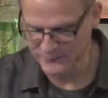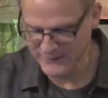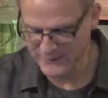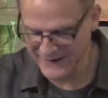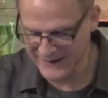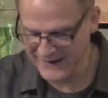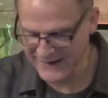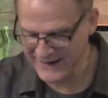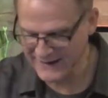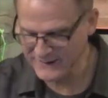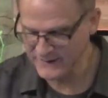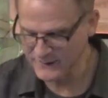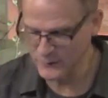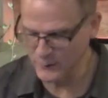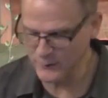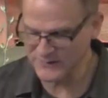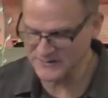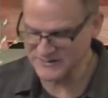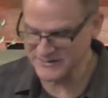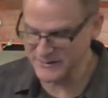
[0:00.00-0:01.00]
And
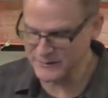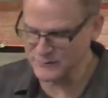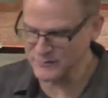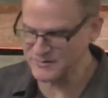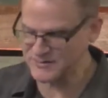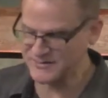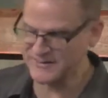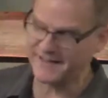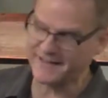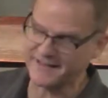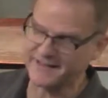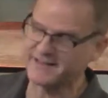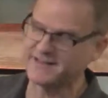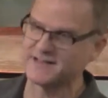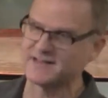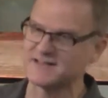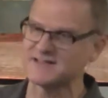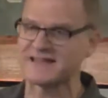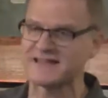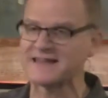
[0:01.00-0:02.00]
what's interesting
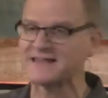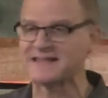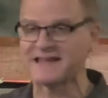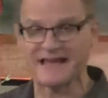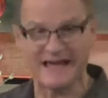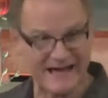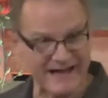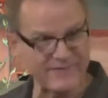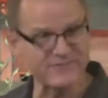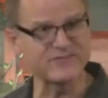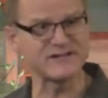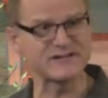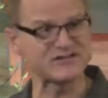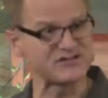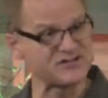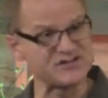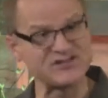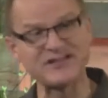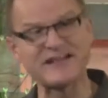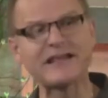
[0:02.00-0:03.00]
is that they have the
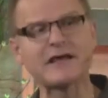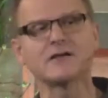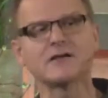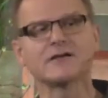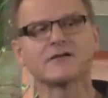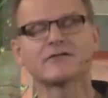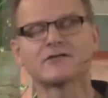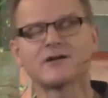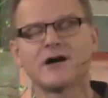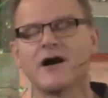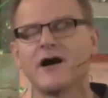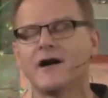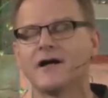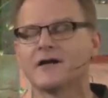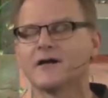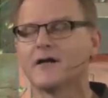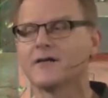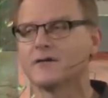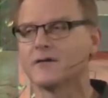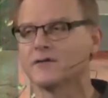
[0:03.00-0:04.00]
seal of God
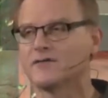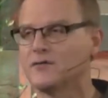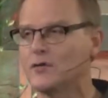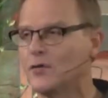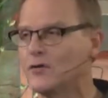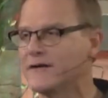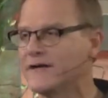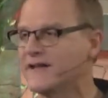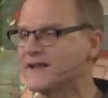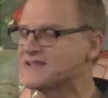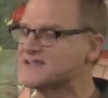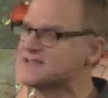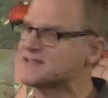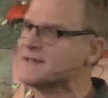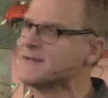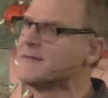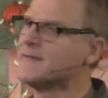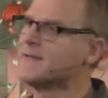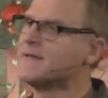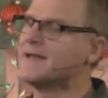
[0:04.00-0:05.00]
on their foreheads
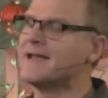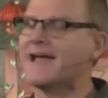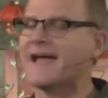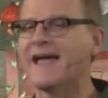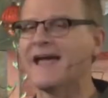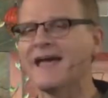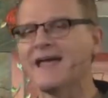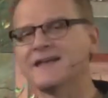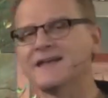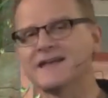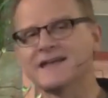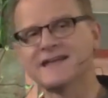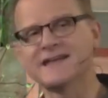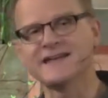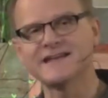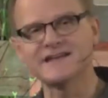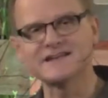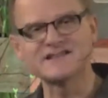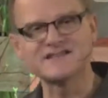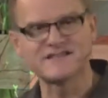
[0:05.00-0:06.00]
and it
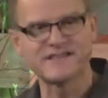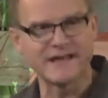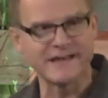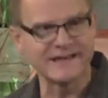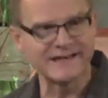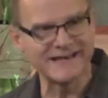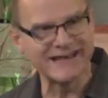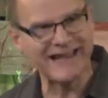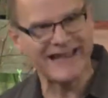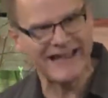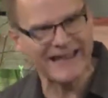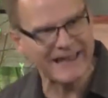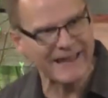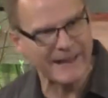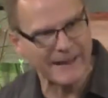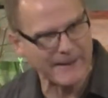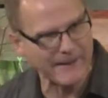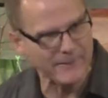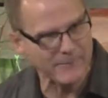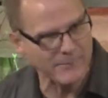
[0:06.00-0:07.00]
is the
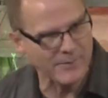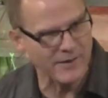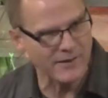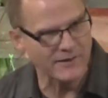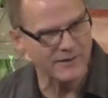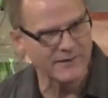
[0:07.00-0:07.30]
name